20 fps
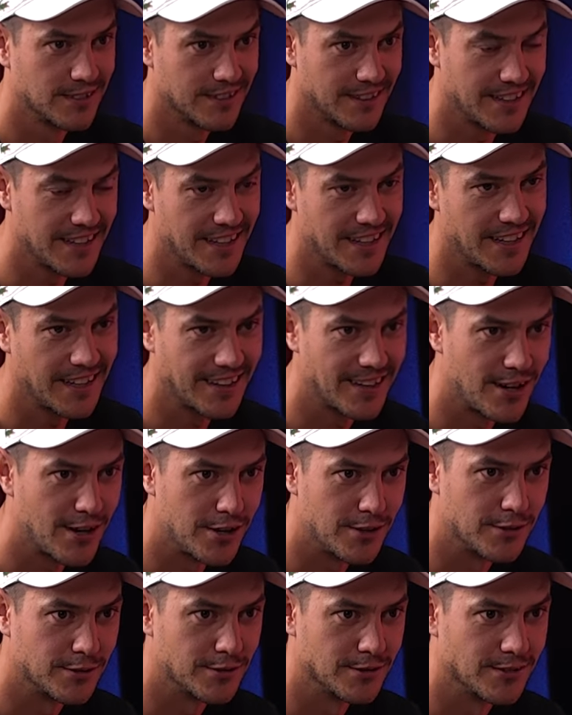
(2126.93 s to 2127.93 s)
kicking
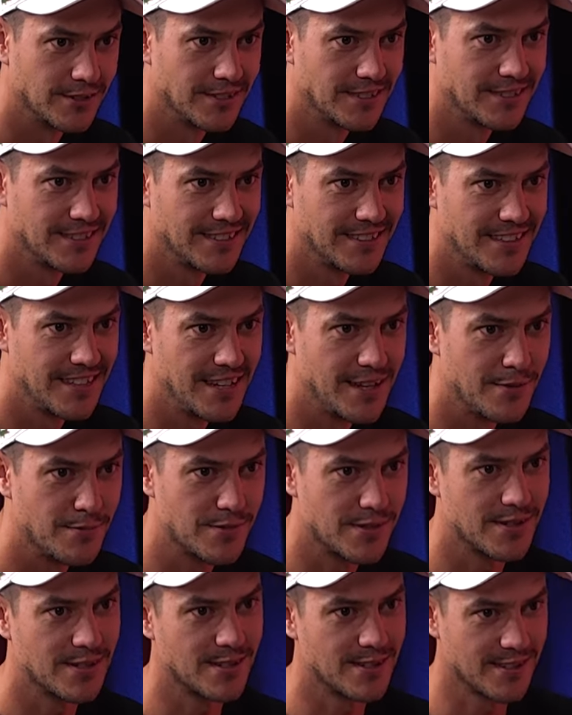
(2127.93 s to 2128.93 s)
goals,
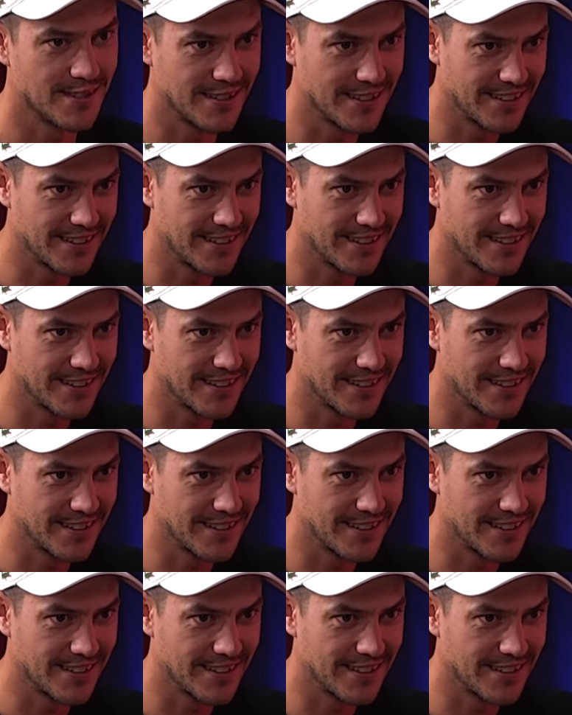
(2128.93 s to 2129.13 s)
tips,